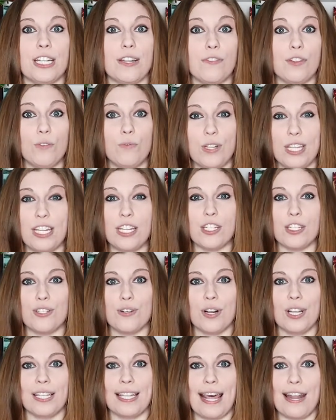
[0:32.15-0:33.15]
And if you need a
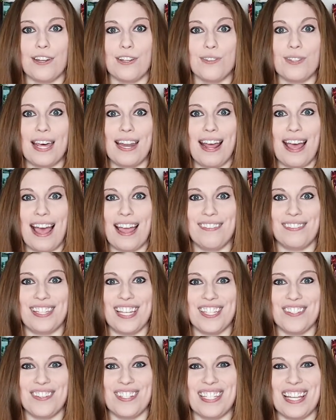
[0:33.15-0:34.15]
tutorial on how to do that, I've
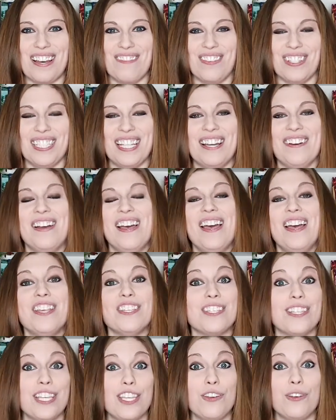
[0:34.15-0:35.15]
linked one down below
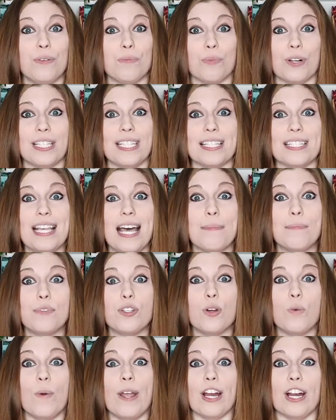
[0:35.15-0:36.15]
so that you can bring this up
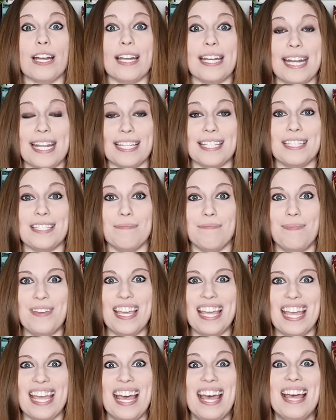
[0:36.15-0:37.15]
to where it needs to
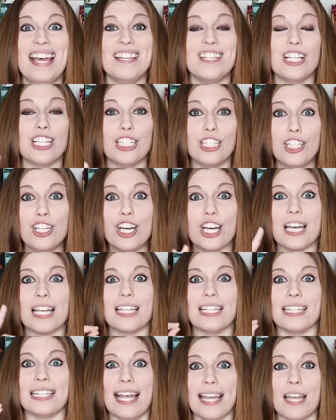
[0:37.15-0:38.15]
be to look
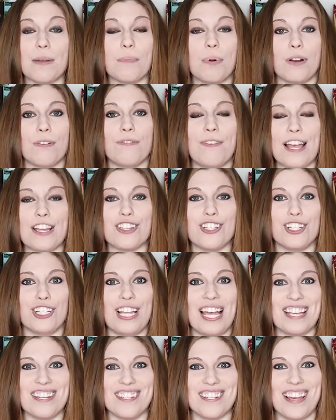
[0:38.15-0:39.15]
like a
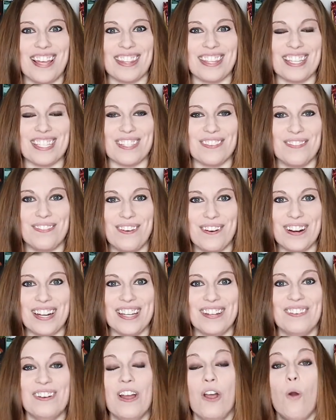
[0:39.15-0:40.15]
professional has shot this for
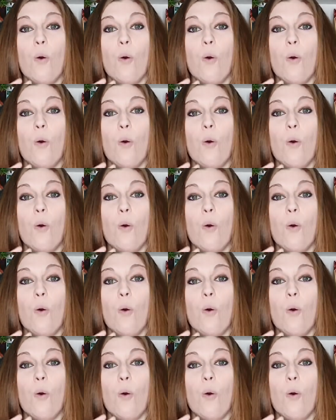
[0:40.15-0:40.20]
you.